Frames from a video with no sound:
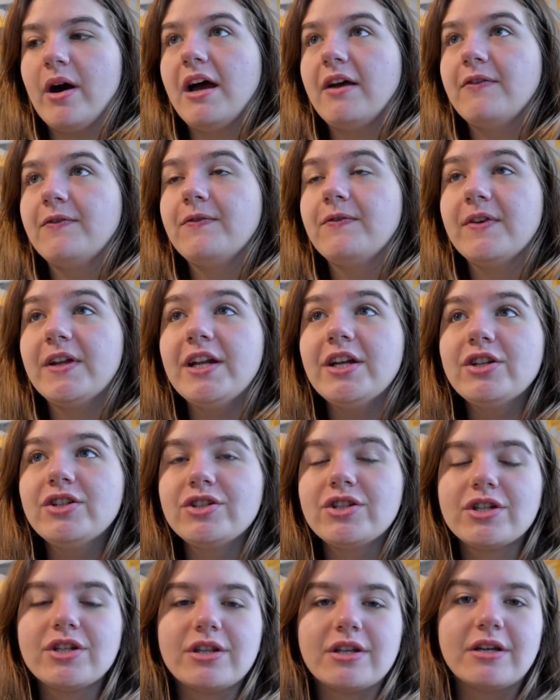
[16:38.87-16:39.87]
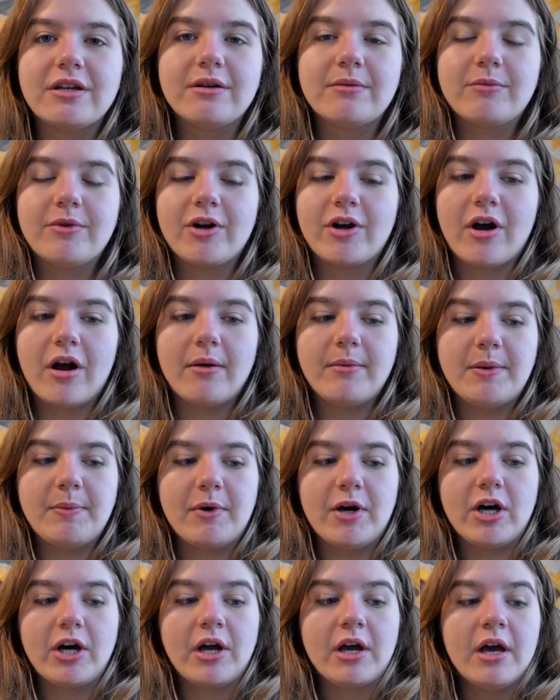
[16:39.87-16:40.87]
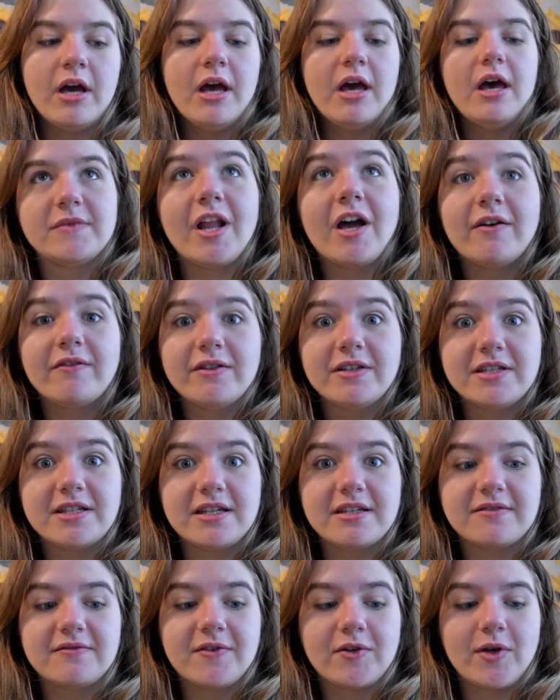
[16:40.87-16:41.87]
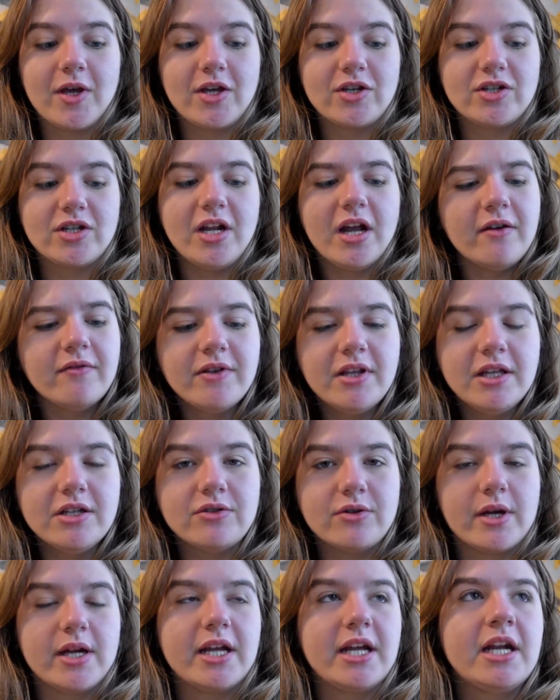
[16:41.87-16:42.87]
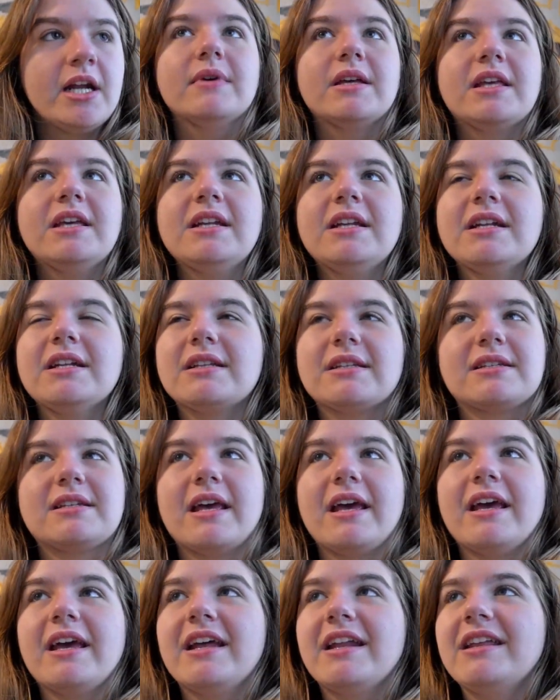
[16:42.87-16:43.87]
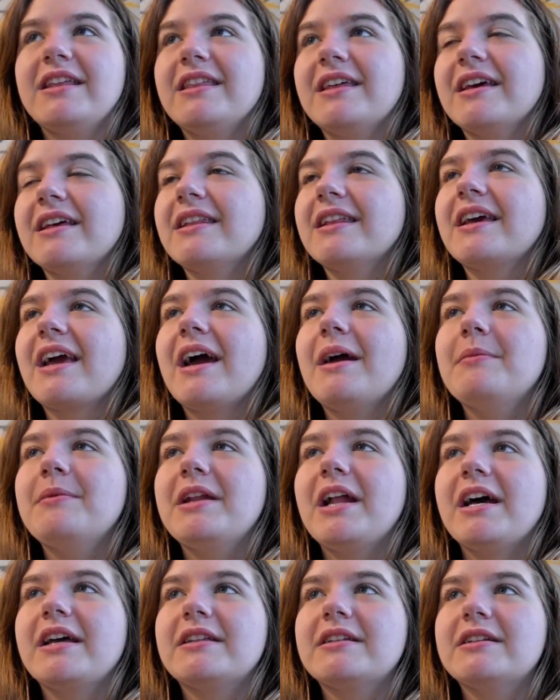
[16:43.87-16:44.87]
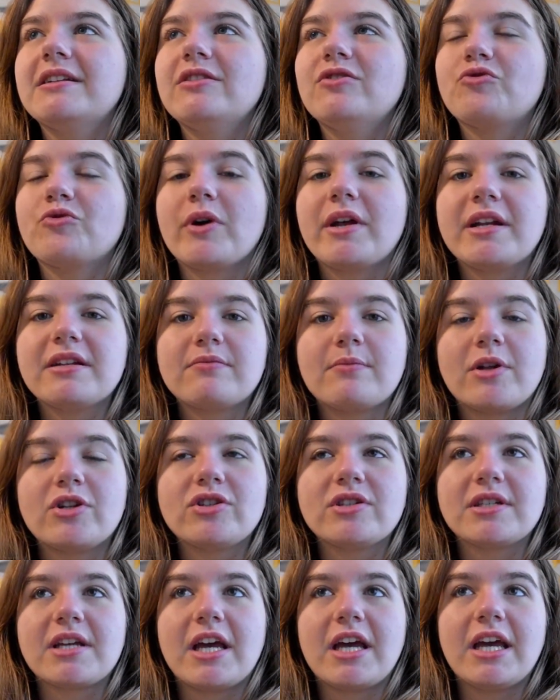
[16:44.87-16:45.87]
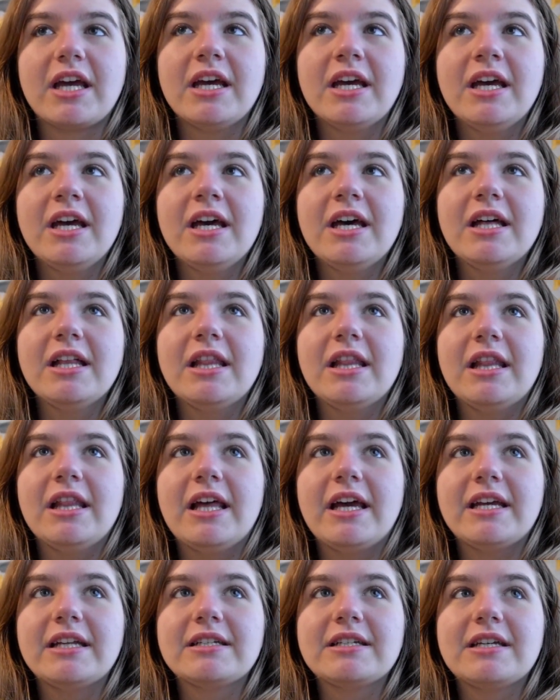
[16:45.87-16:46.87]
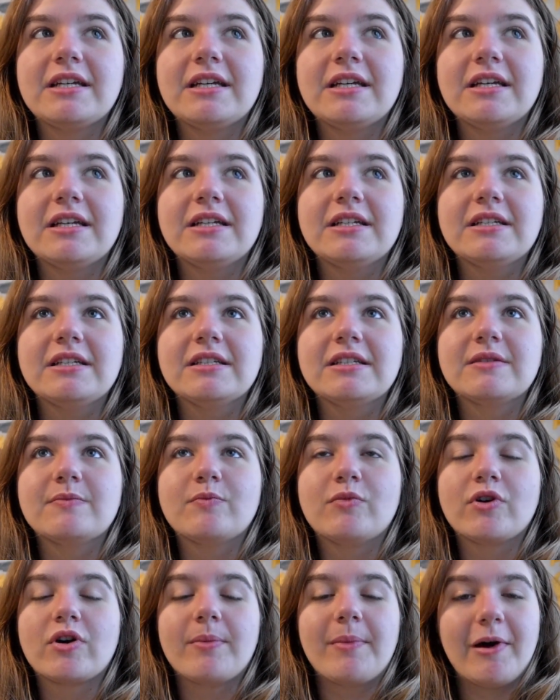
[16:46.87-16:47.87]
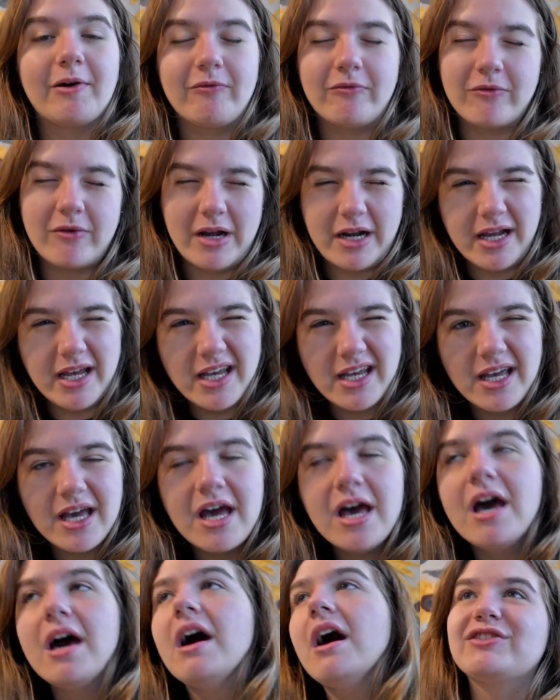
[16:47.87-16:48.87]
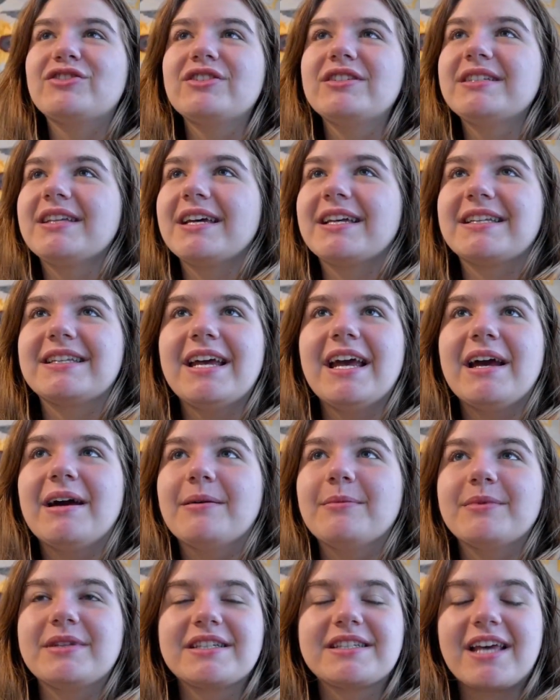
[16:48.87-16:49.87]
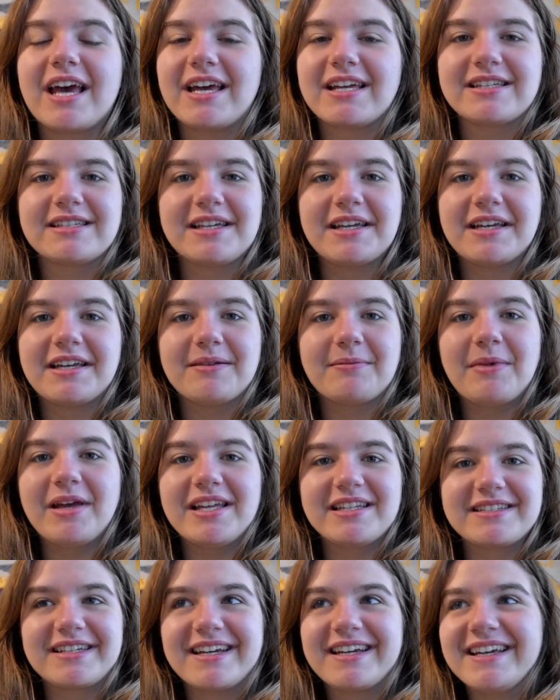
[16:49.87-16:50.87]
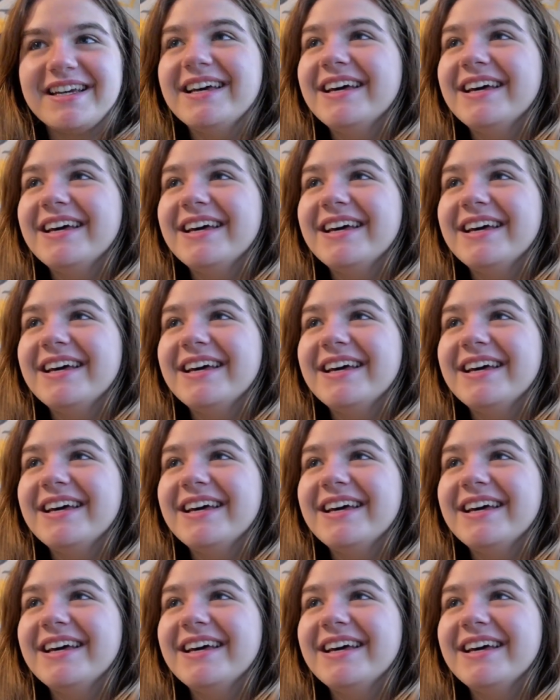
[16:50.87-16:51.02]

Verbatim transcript: I finished the Murakami book, Novelist as a Vocation. I really enjoyed it. He didn't say anything. Like, I mean, I didn't enjoy it as much as I liked his book about running. It's just like, damn, this guy is like amazing.